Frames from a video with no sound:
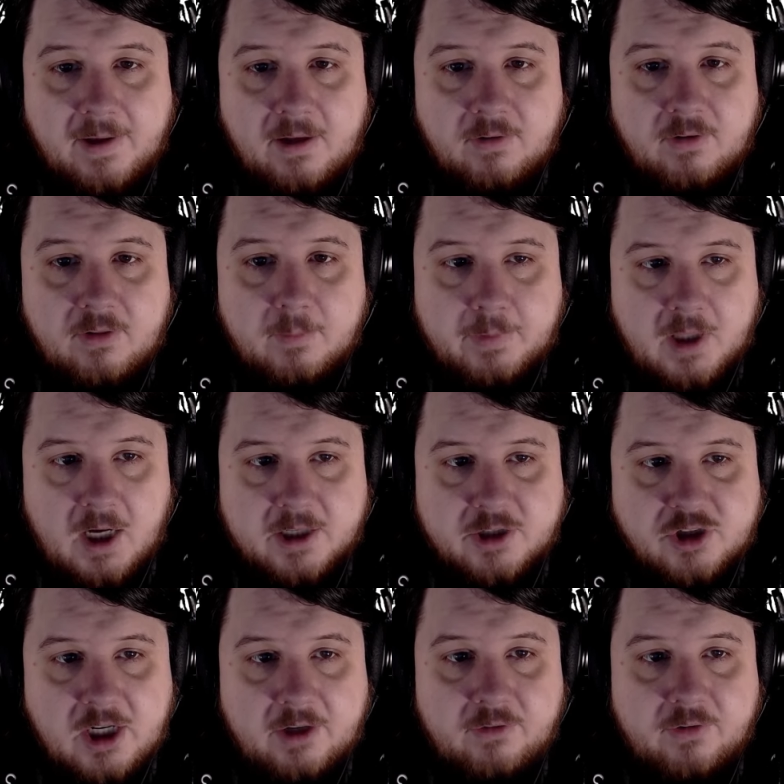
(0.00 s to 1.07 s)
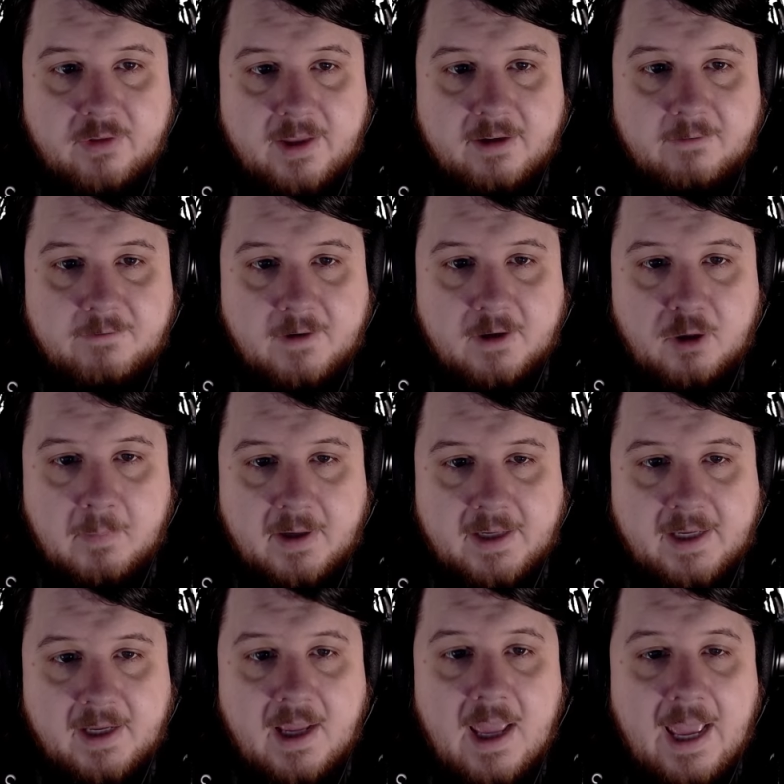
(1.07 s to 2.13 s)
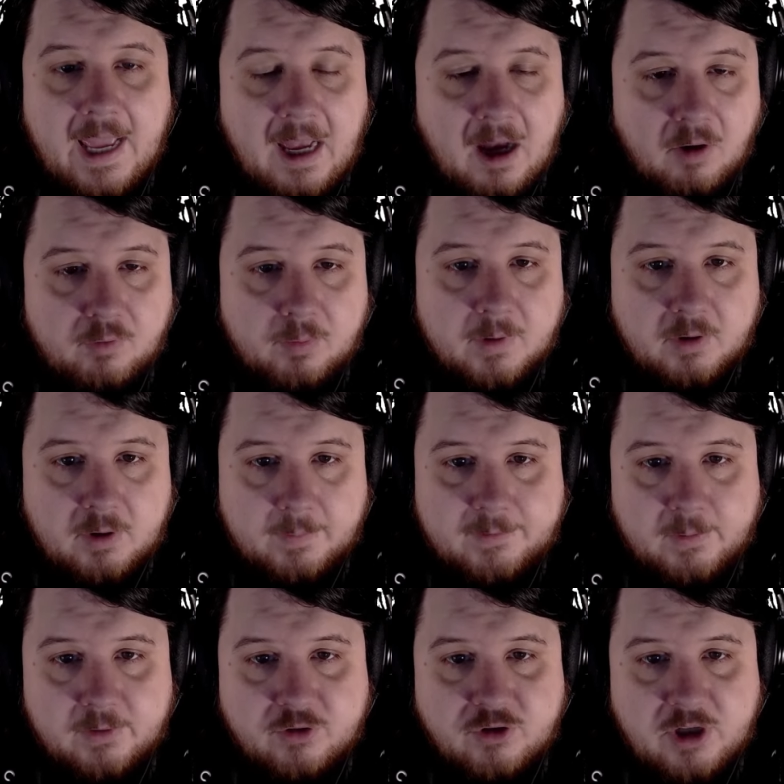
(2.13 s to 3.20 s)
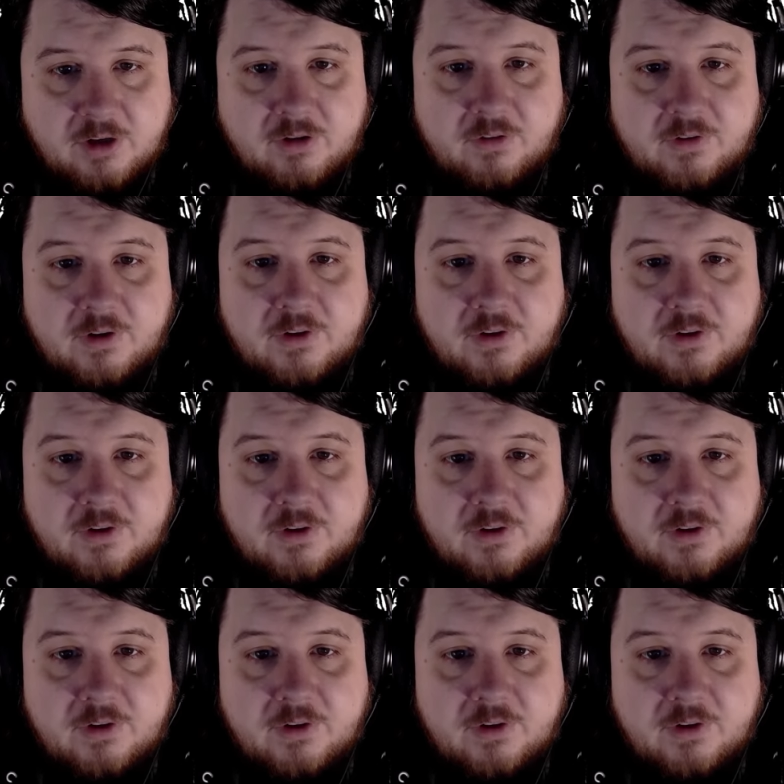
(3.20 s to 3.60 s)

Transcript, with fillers: into the blockchain so they could funnel money out from the crypto exchanges. This